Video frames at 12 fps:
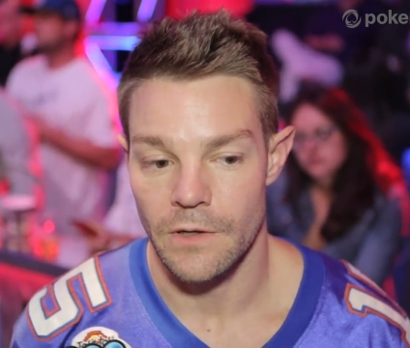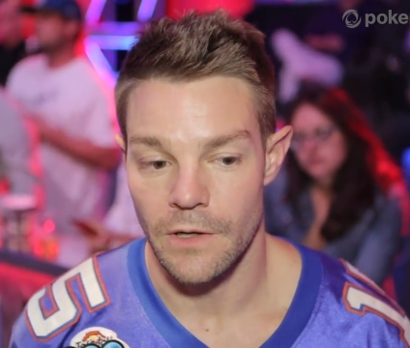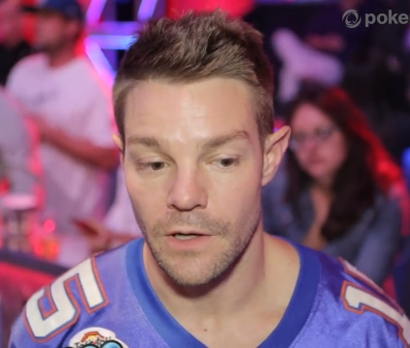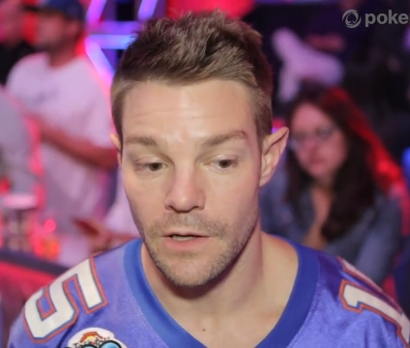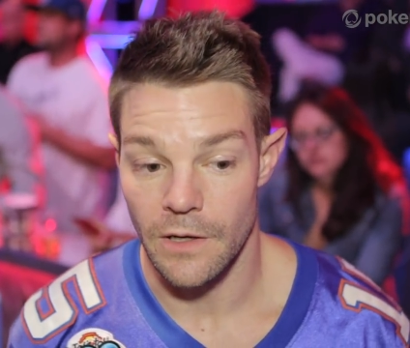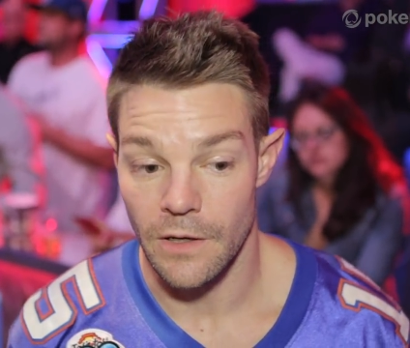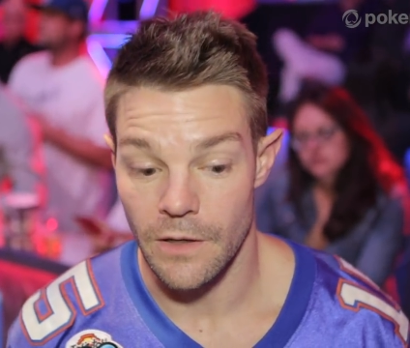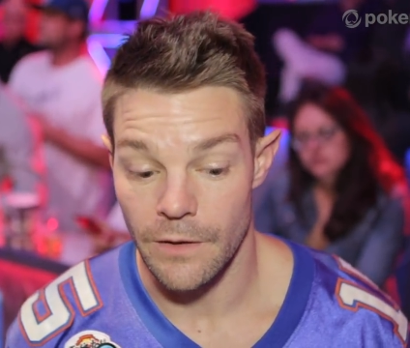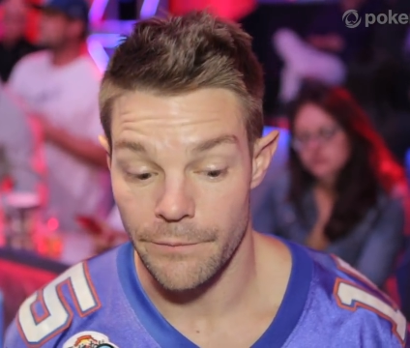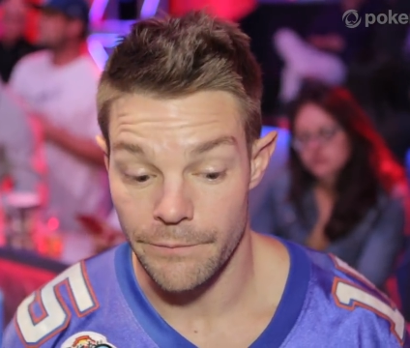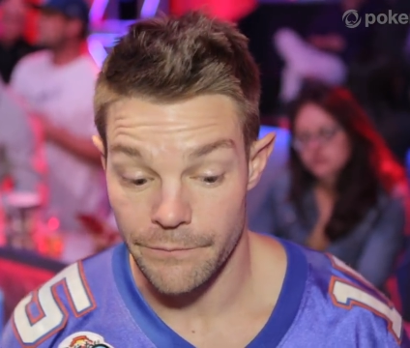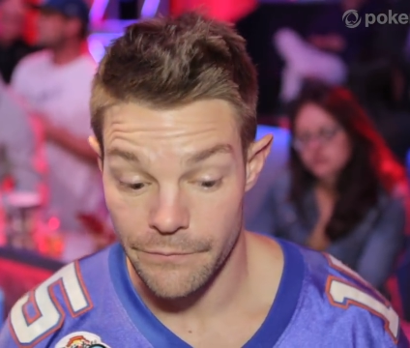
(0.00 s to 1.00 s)

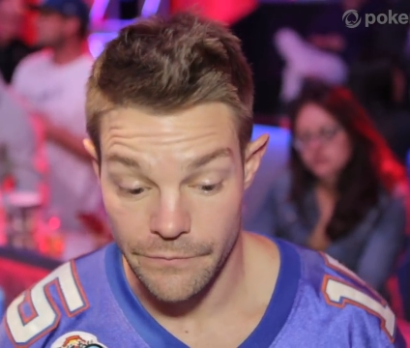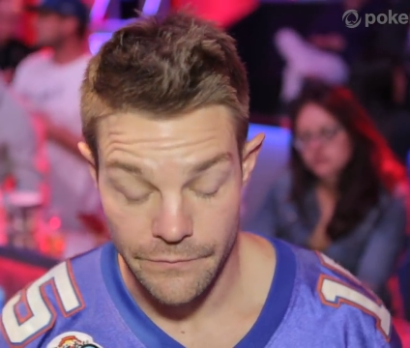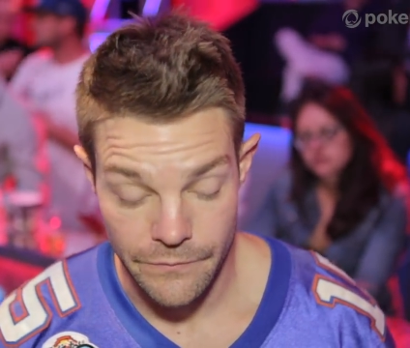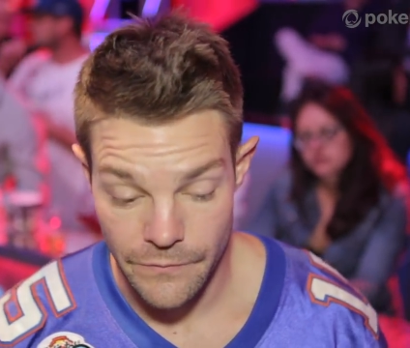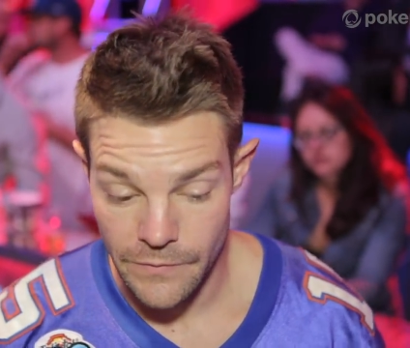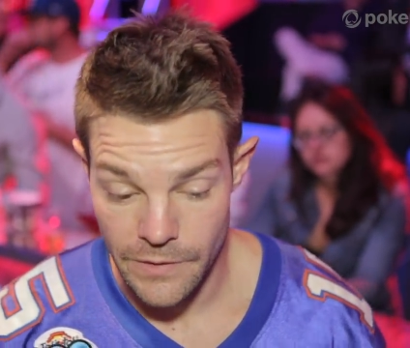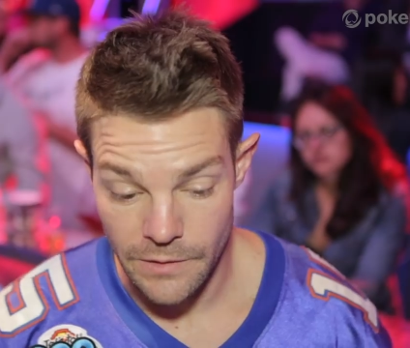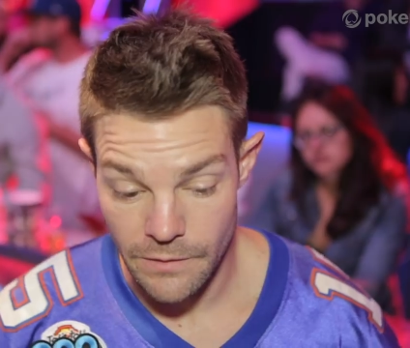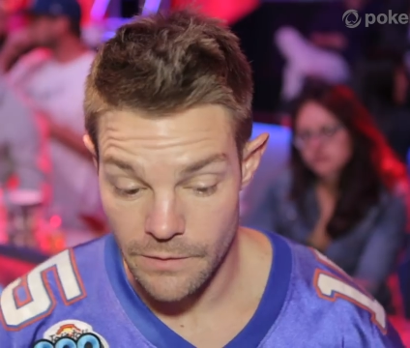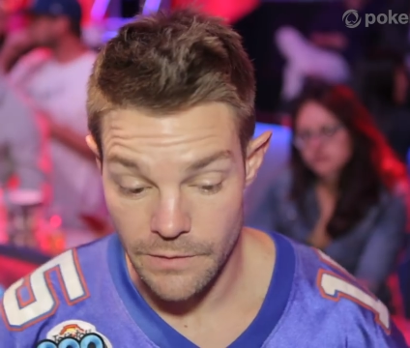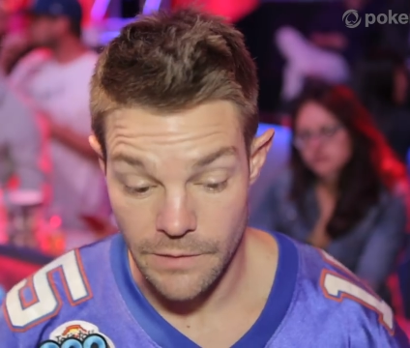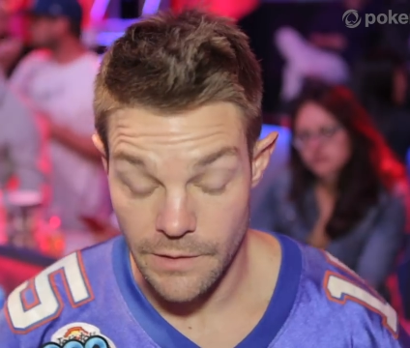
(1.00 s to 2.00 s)
Speaker 1: um,
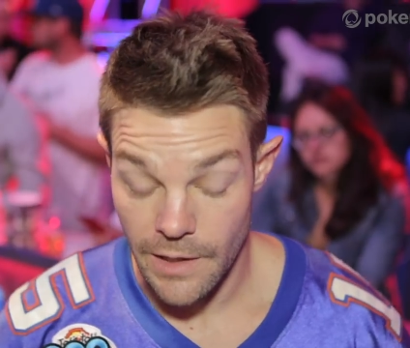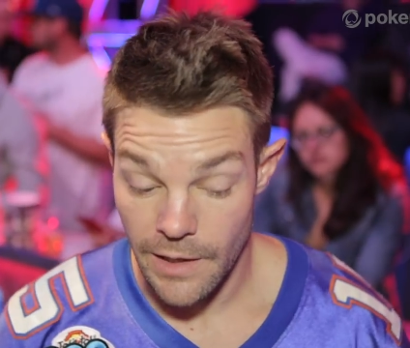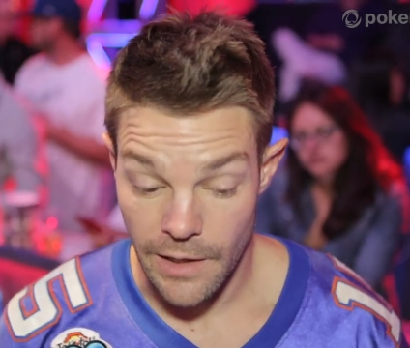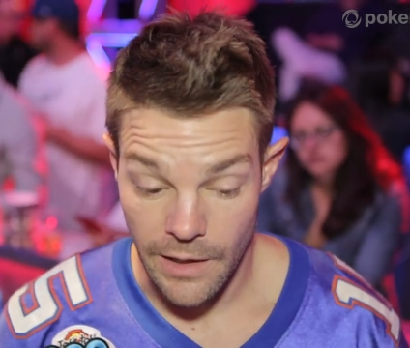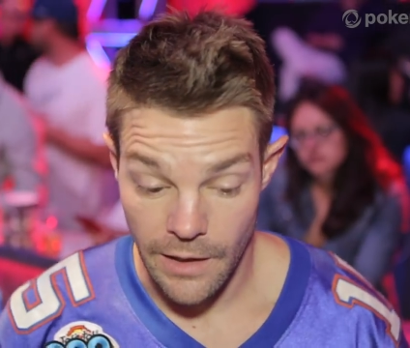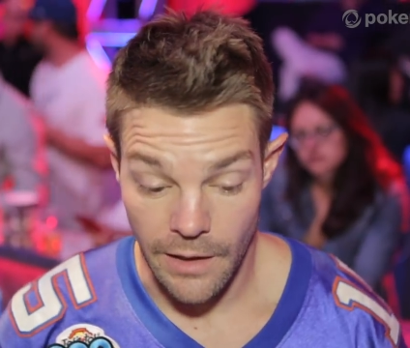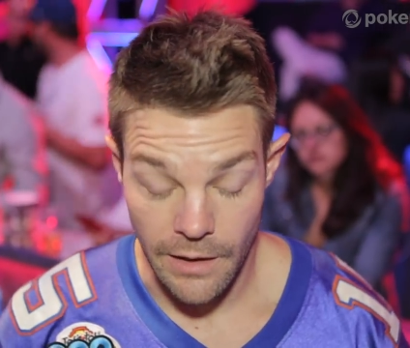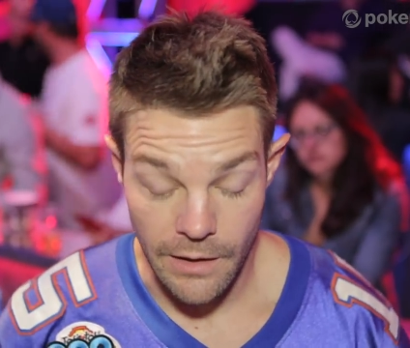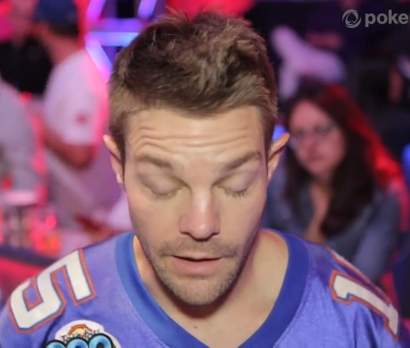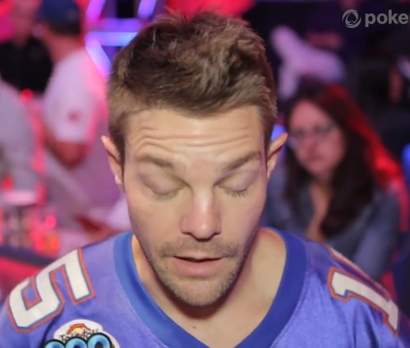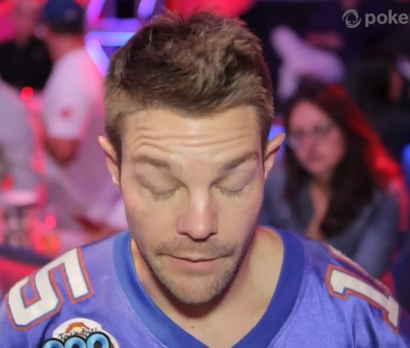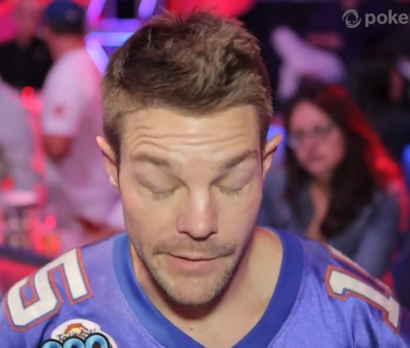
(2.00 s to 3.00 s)

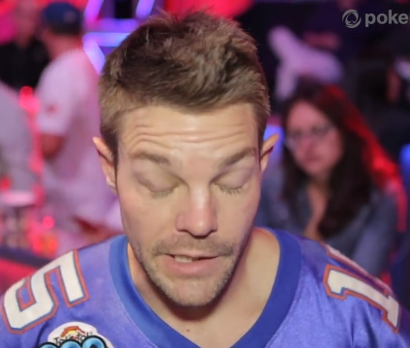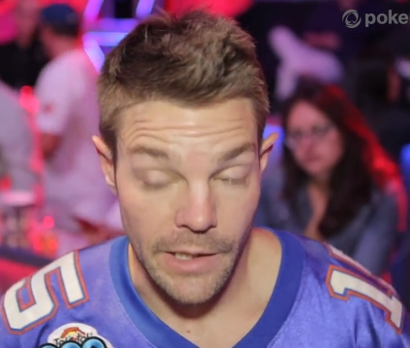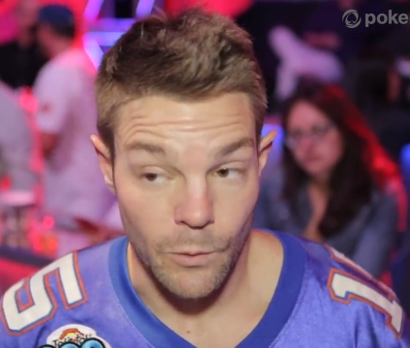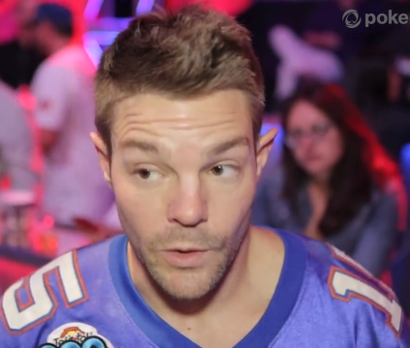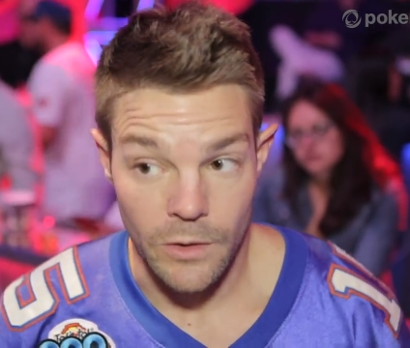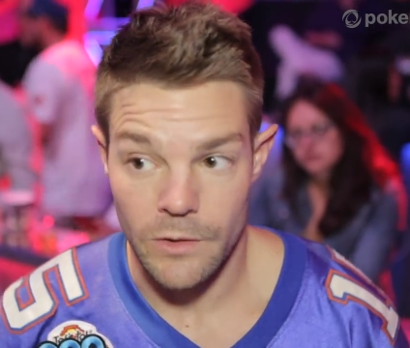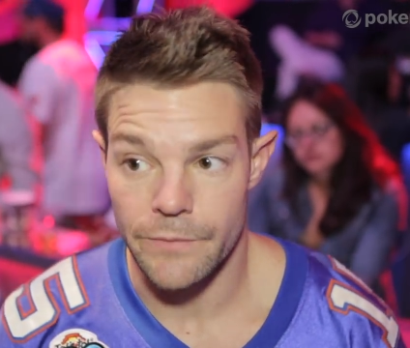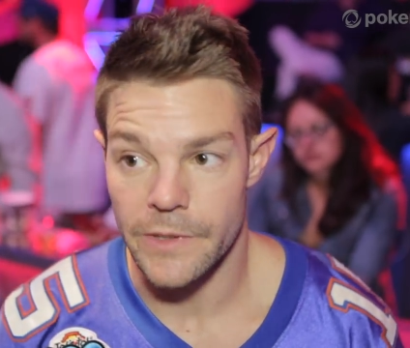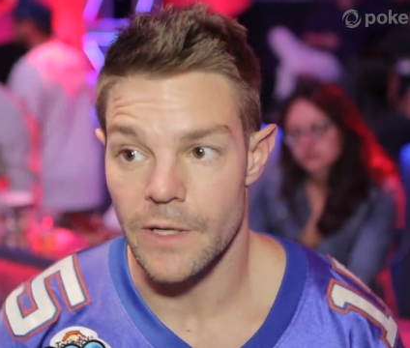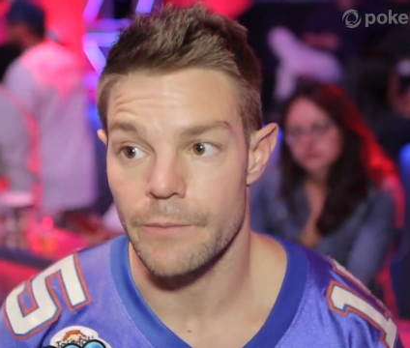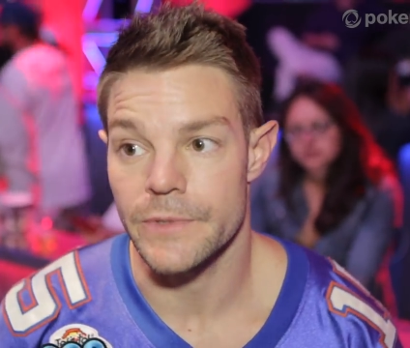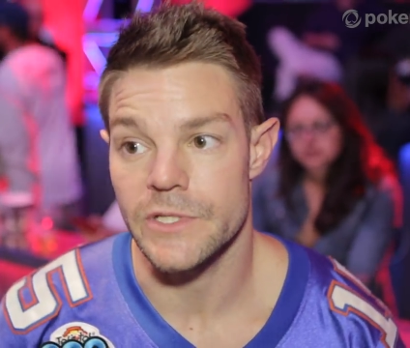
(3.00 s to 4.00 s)
yeah, I, I, mean, I welcome
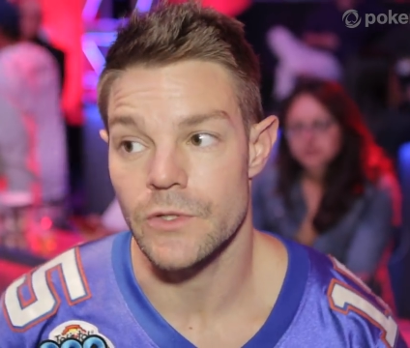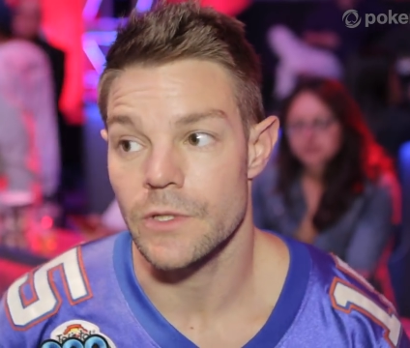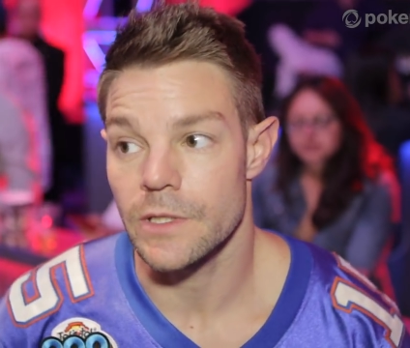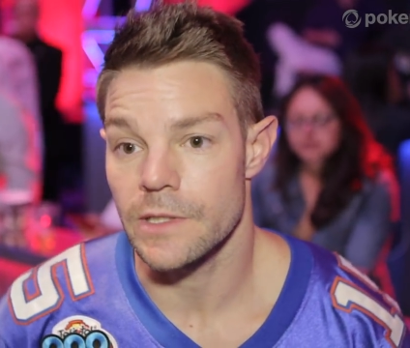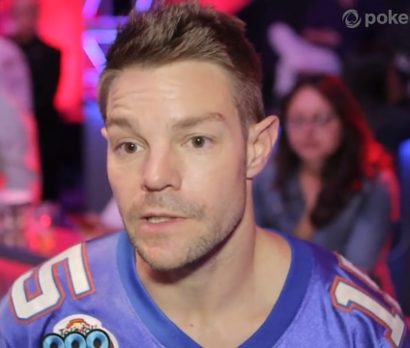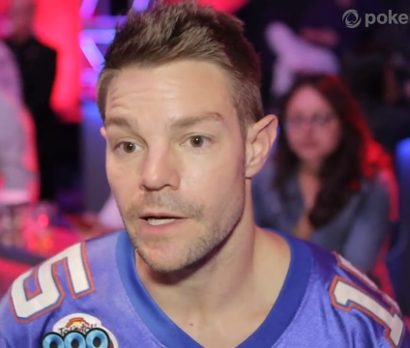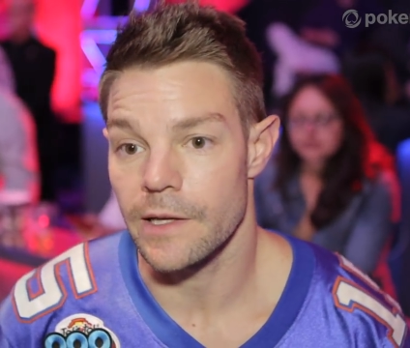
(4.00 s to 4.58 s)
the opportunity.